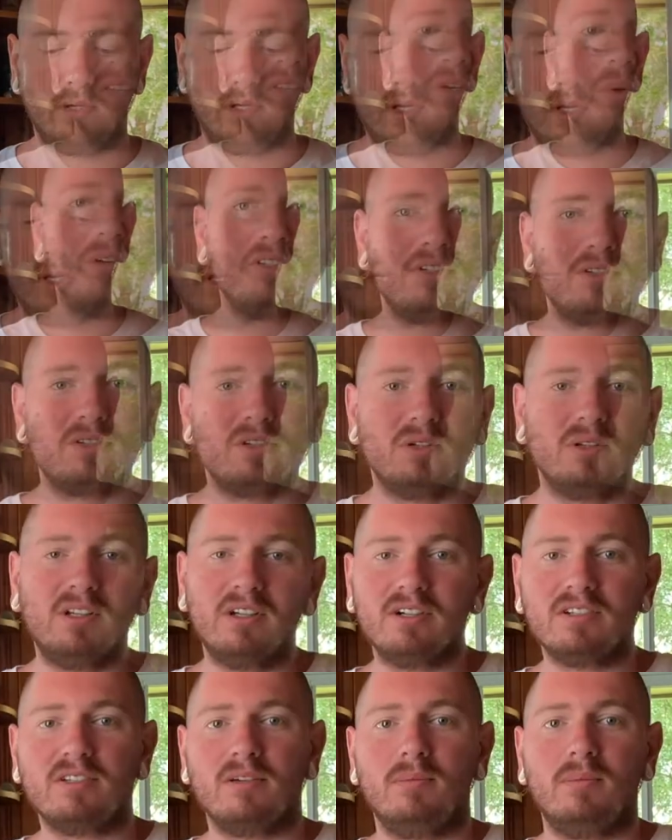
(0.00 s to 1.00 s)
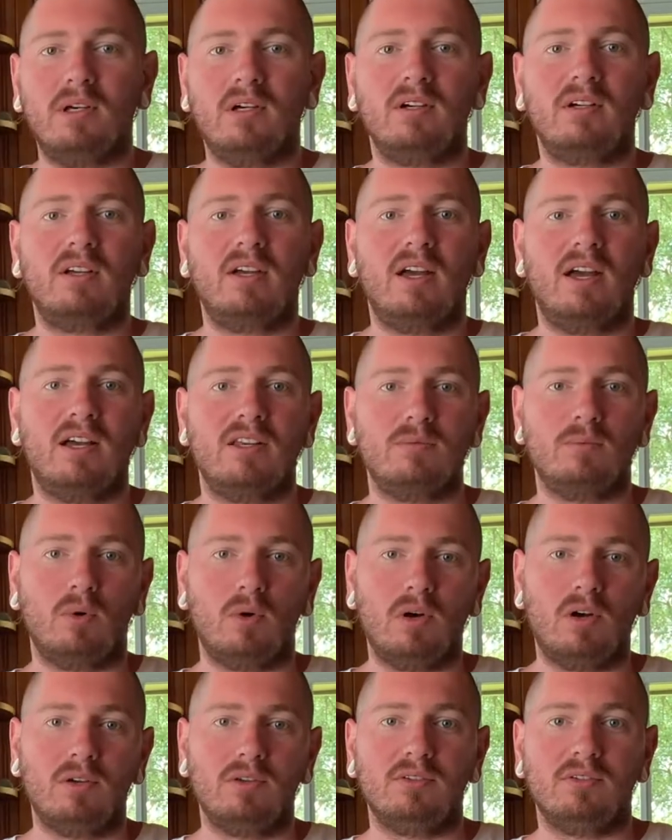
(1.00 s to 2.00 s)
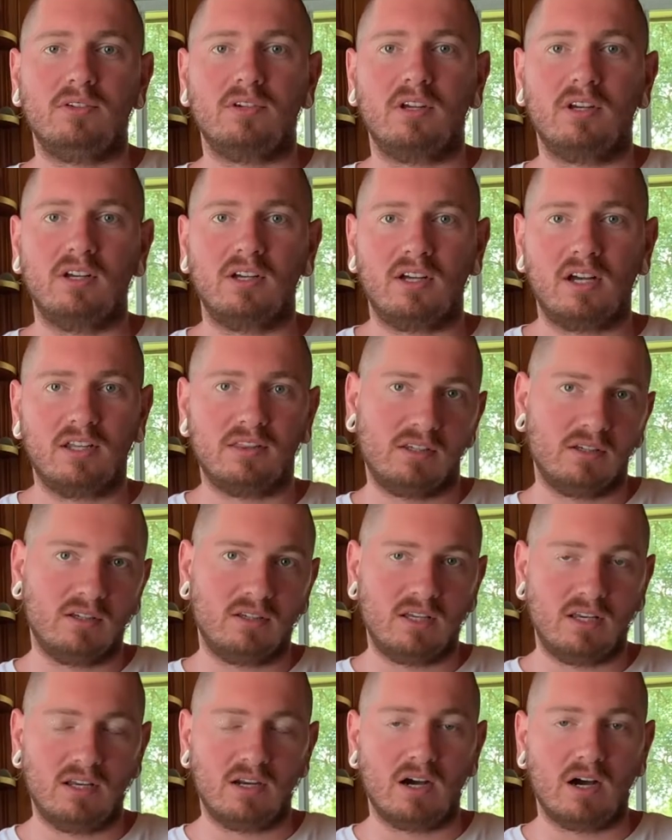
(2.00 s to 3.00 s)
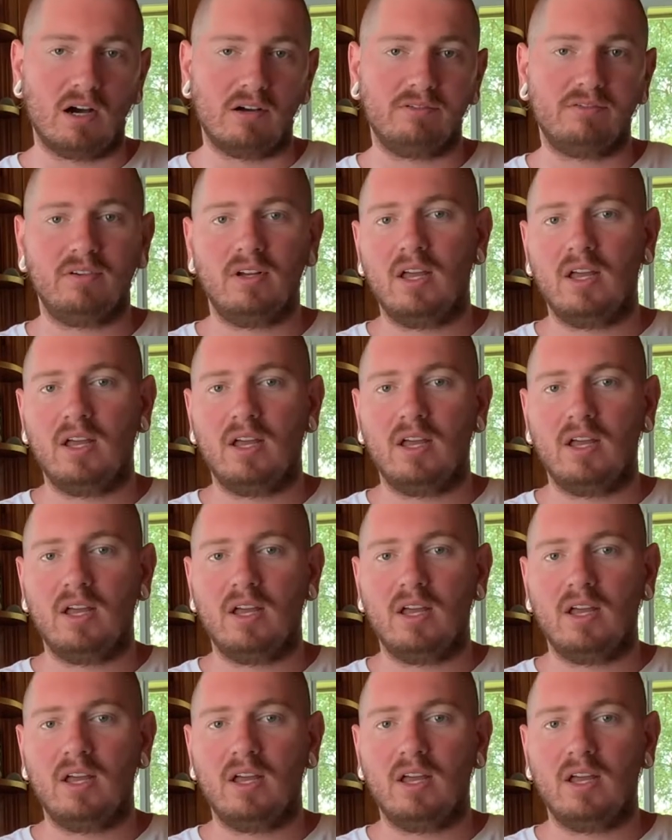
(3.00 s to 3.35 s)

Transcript: So once your 2 liters of milk has boiled, you're going to cut the heat off.